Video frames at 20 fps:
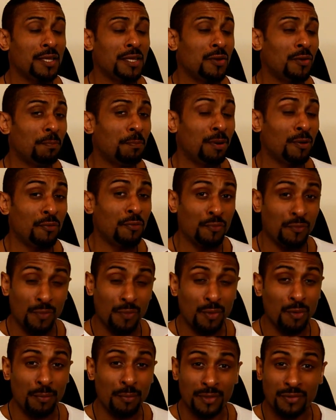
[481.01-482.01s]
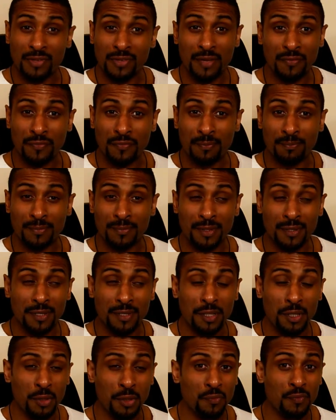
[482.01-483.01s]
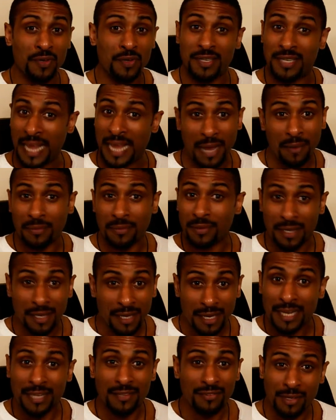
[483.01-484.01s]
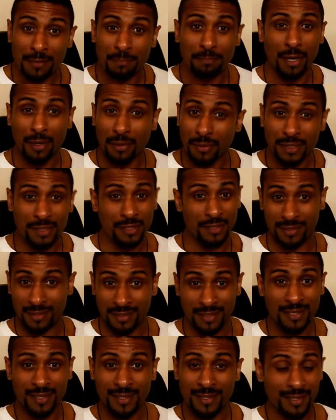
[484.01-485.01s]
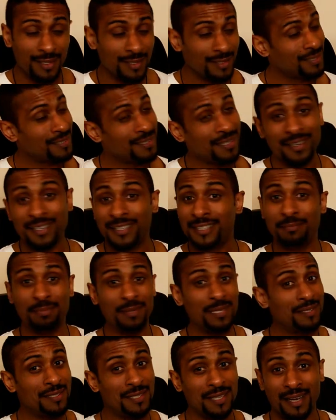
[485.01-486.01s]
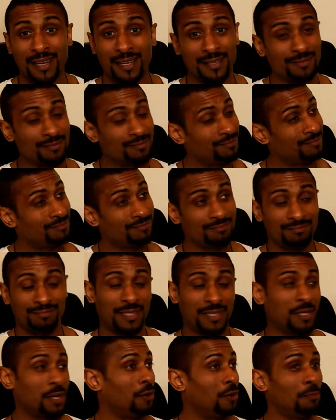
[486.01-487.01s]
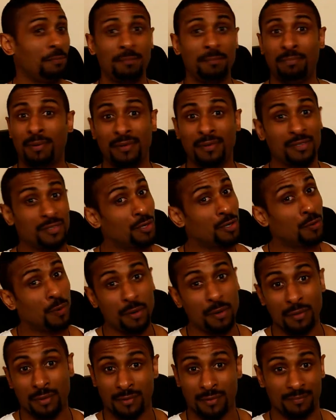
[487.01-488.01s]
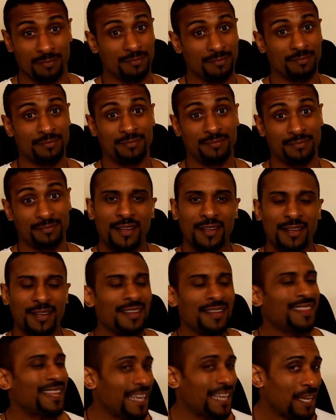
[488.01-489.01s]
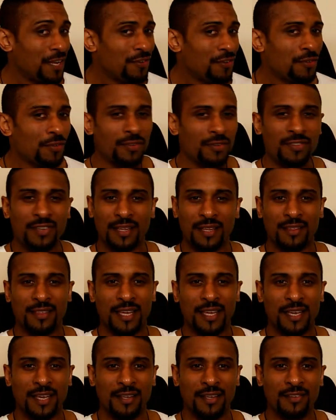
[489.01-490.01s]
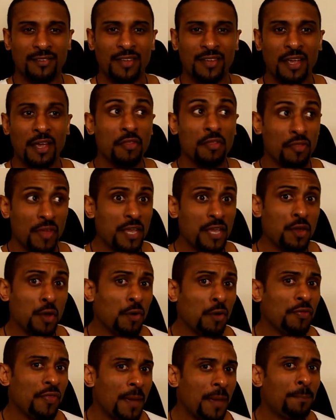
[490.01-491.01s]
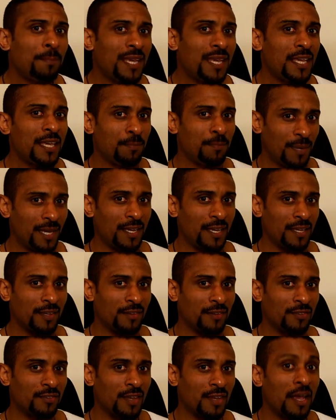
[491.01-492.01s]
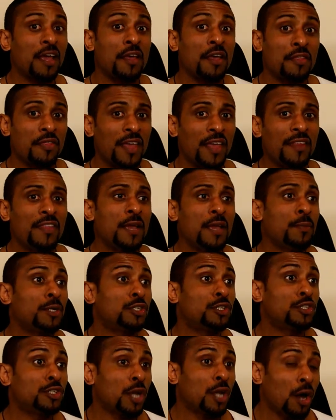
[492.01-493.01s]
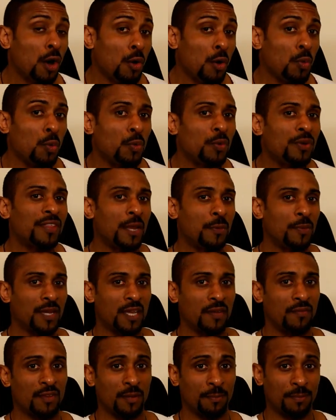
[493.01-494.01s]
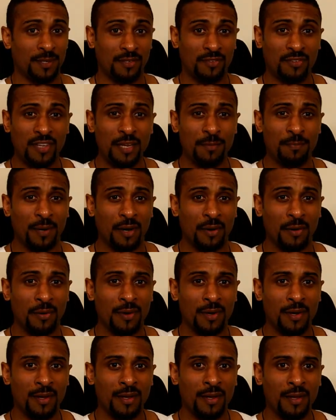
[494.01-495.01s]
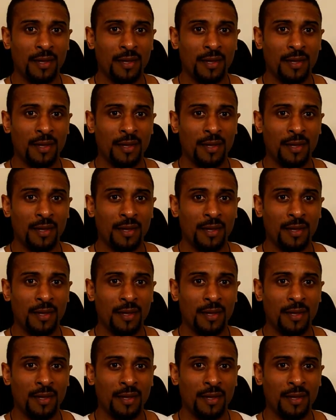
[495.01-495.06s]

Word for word: you'll perform as if you've downed an illicit potion. Studies have been done. I can't be bothered to quote them. The interesting thing is, they got their PBs, then they were told they were given the placebo,